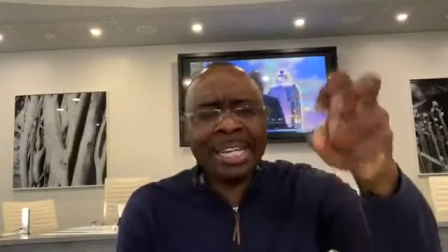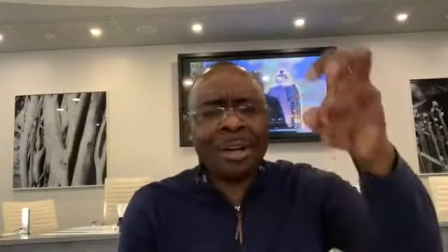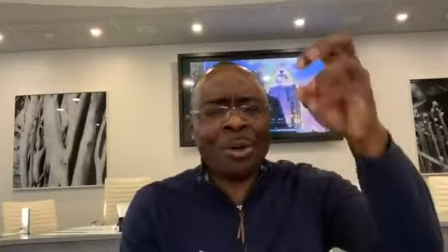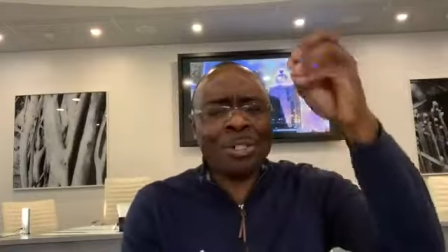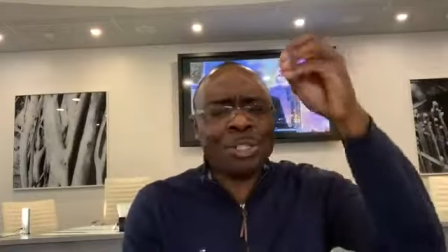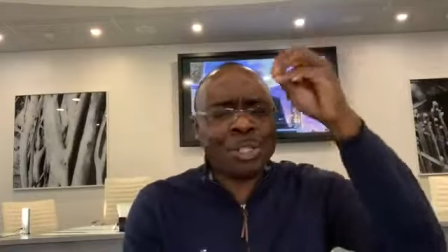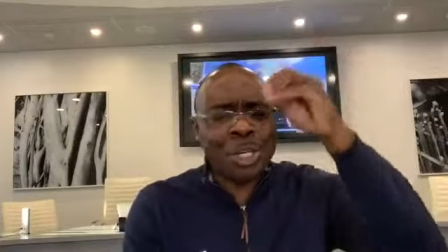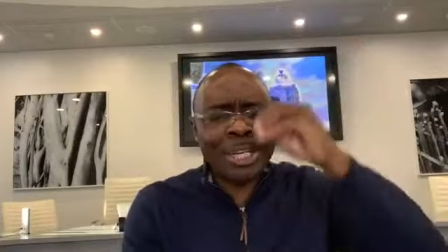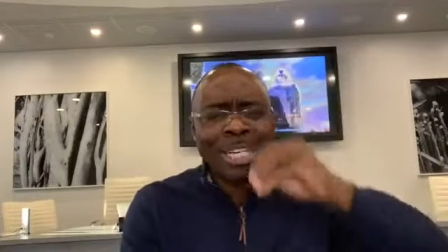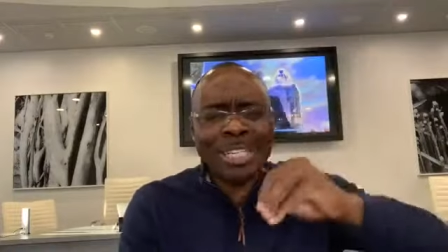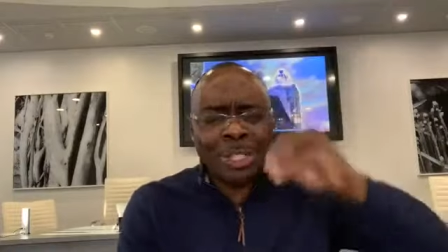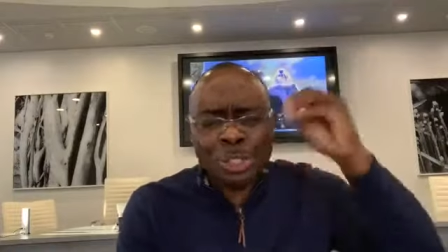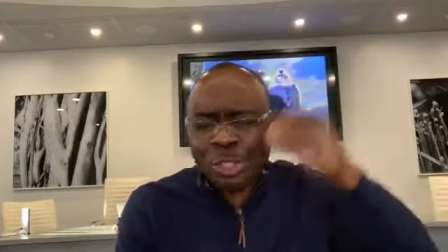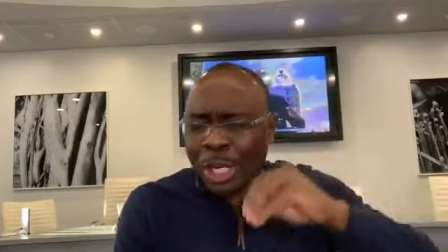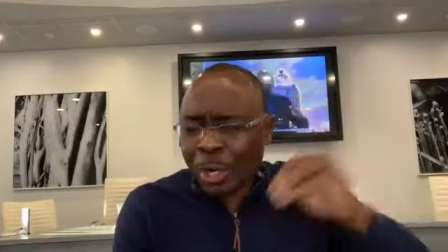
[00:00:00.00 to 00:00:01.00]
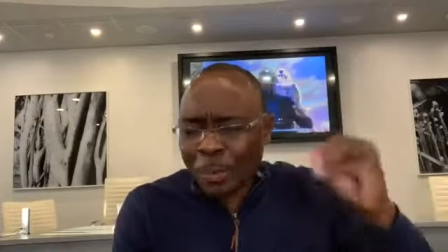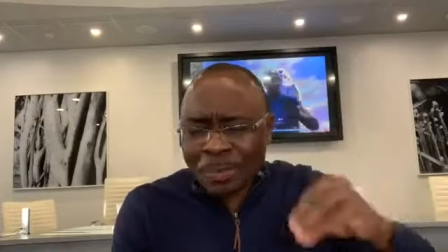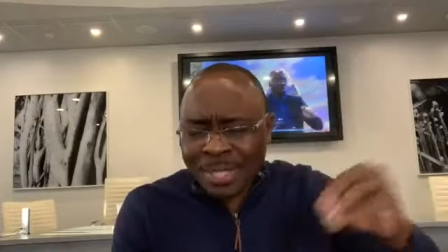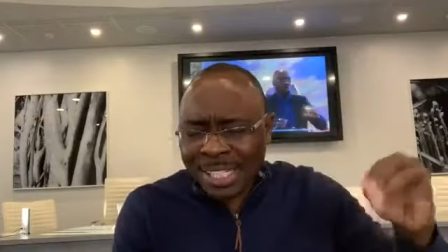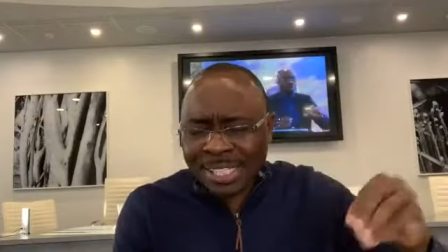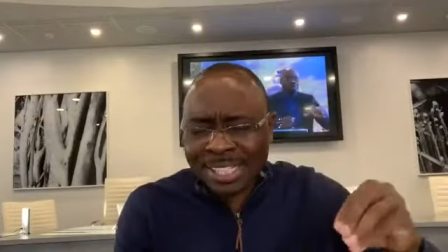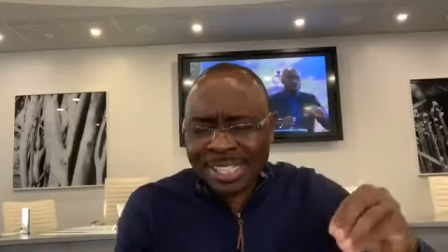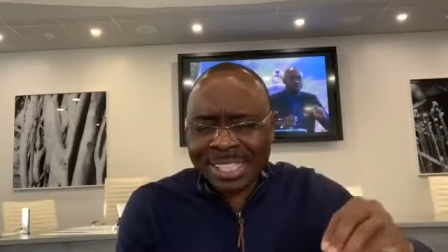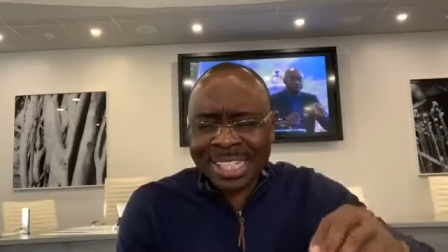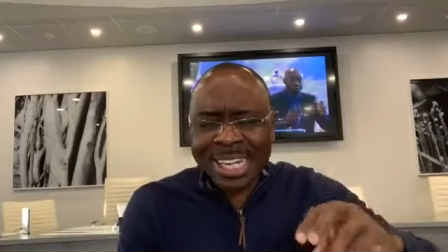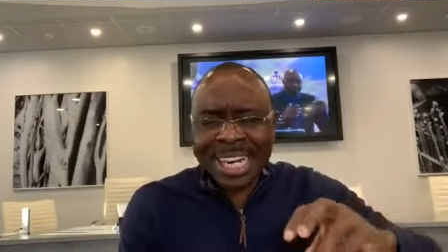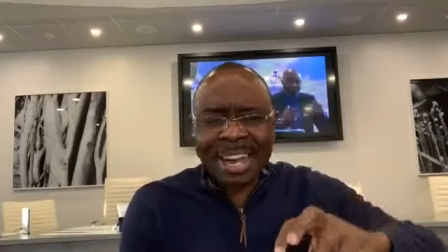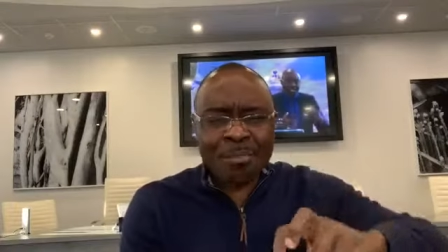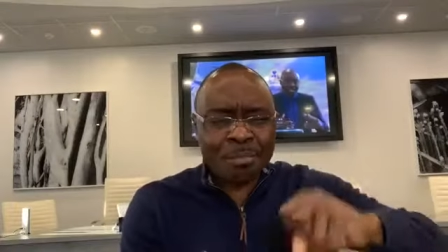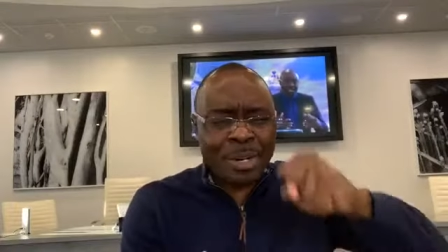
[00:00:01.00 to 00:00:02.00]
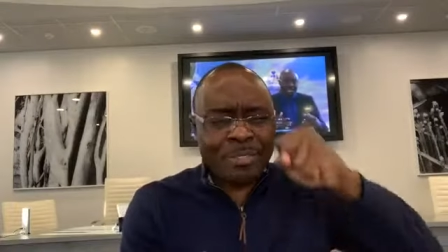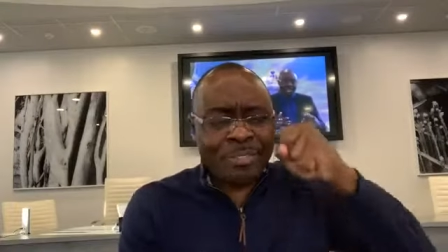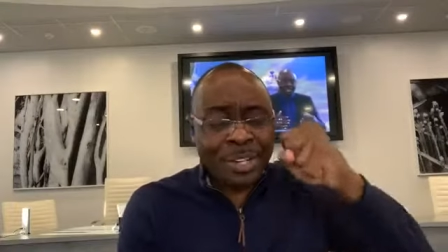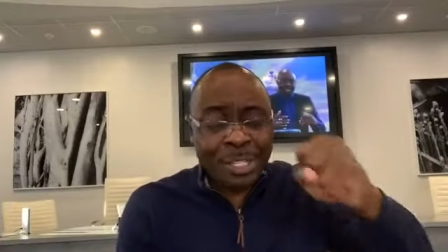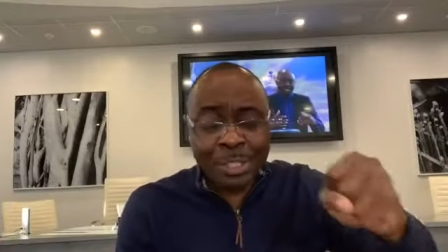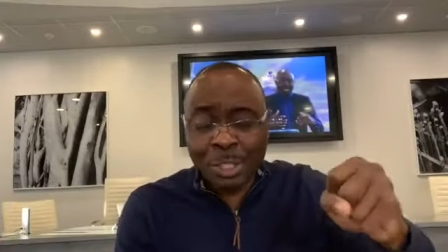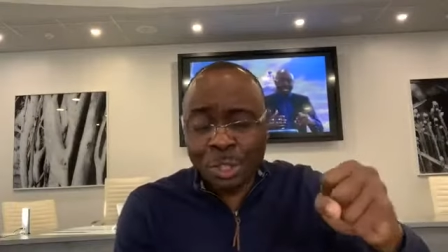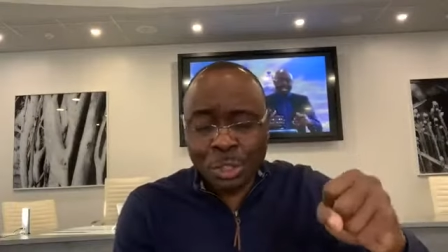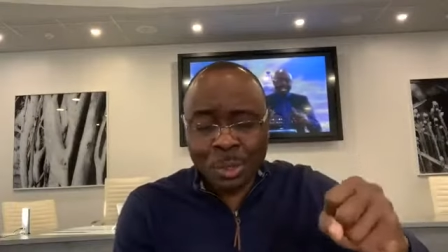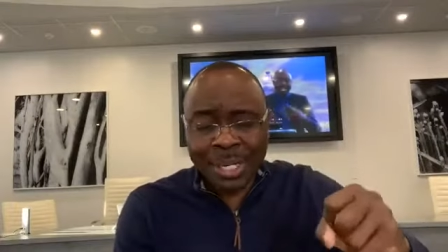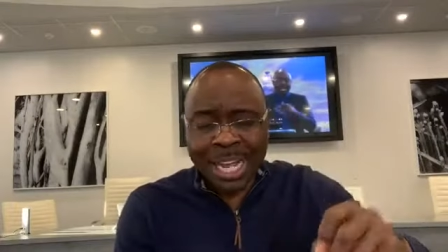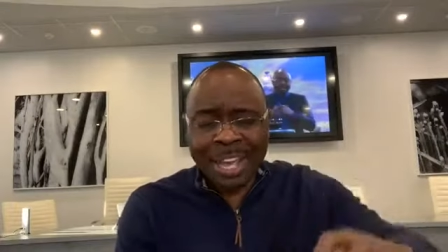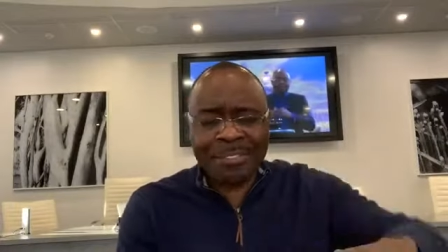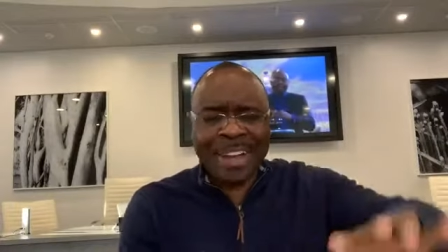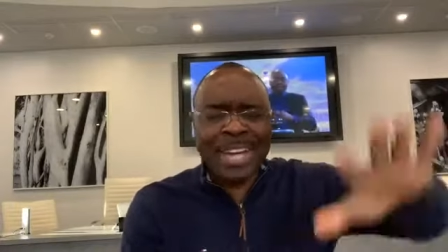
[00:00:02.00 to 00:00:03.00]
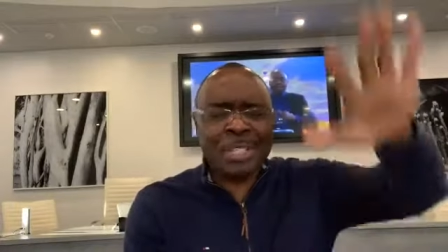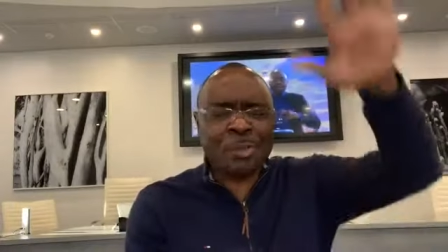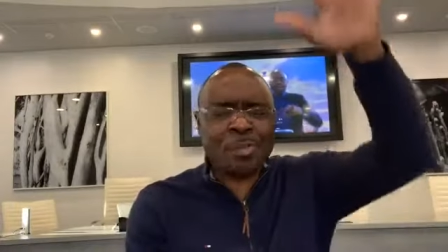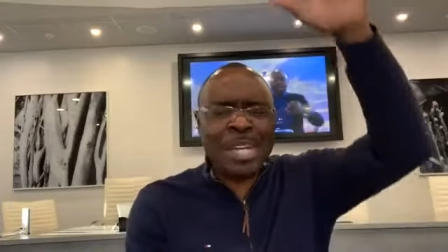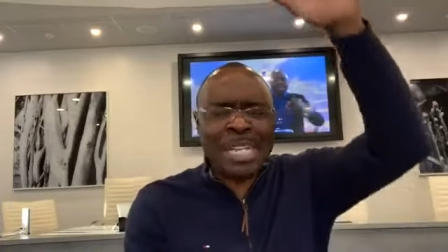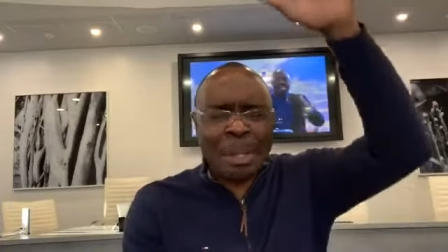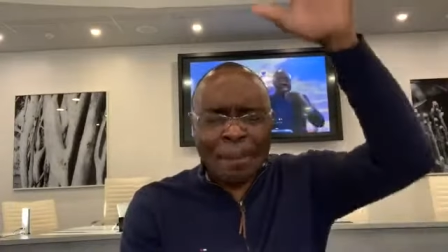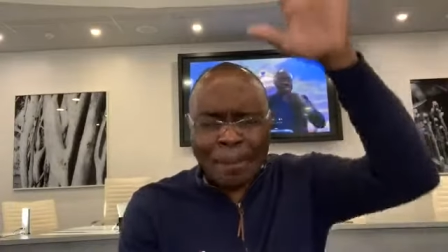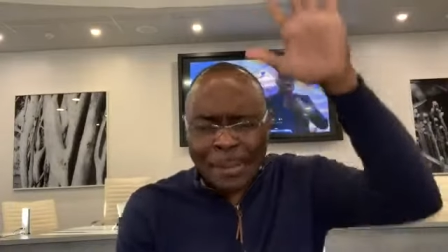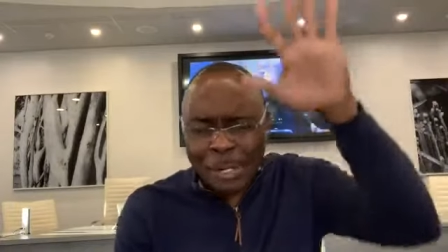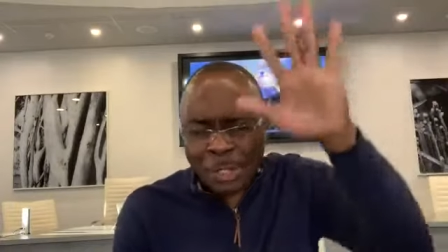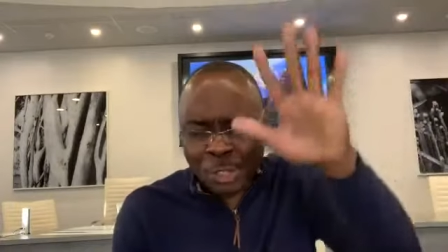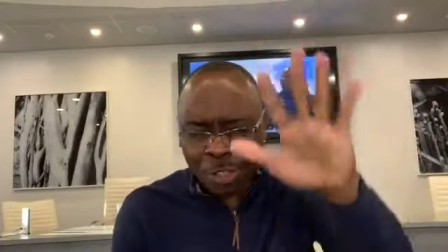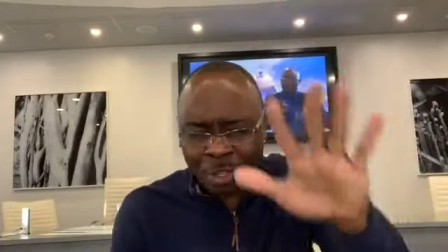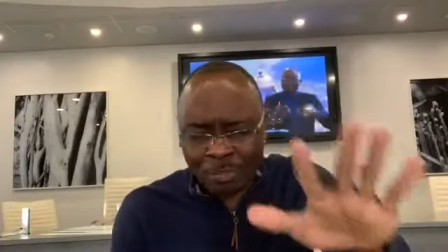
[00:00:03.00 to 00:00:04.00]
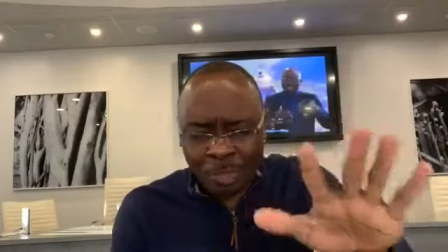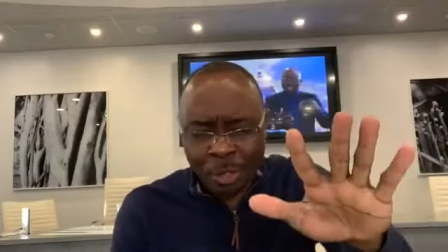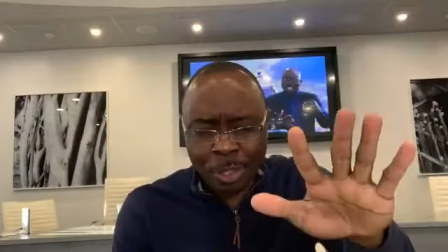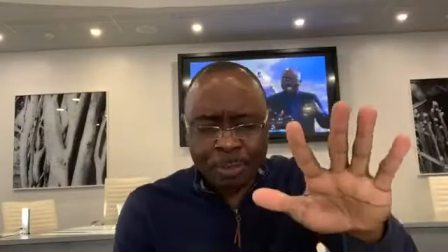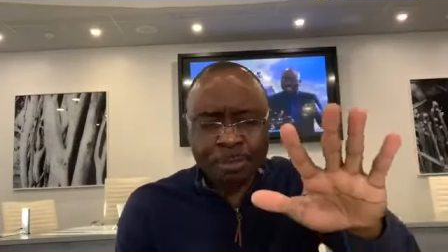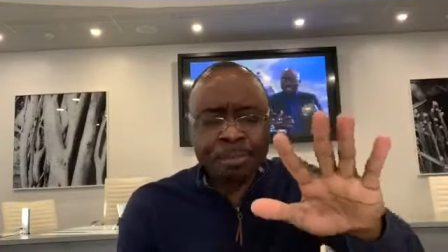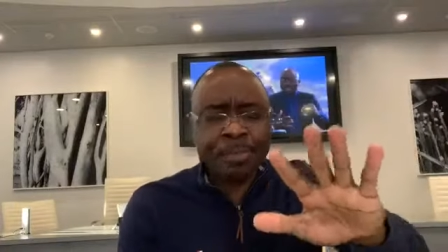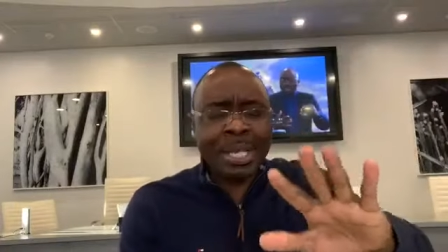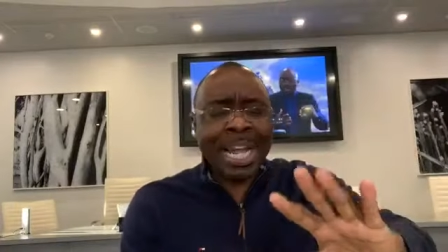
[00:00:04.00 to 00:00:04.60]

in concerning the circumstances that have prevailed in your life. I speak the mercy of God.